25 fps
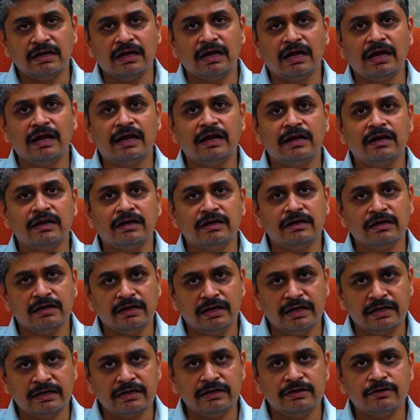and
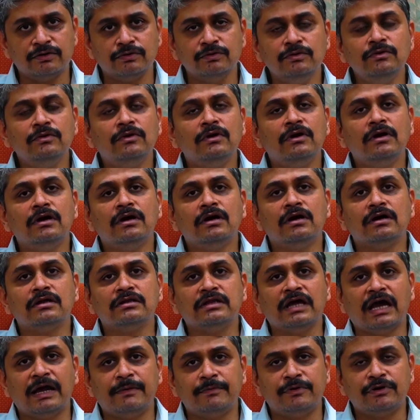get into
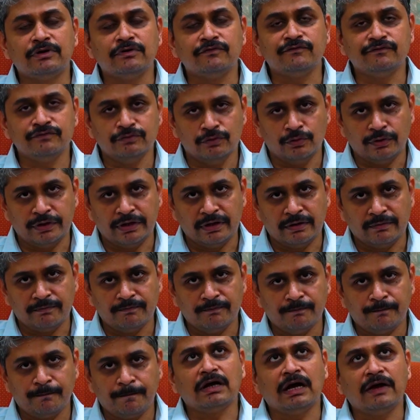the habit of knowing.
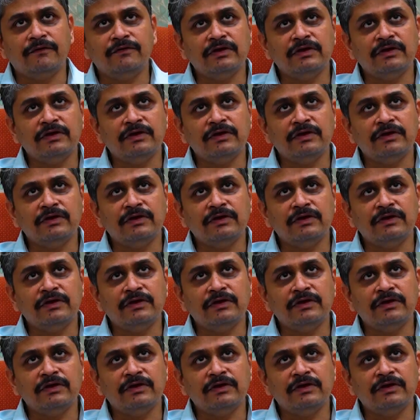I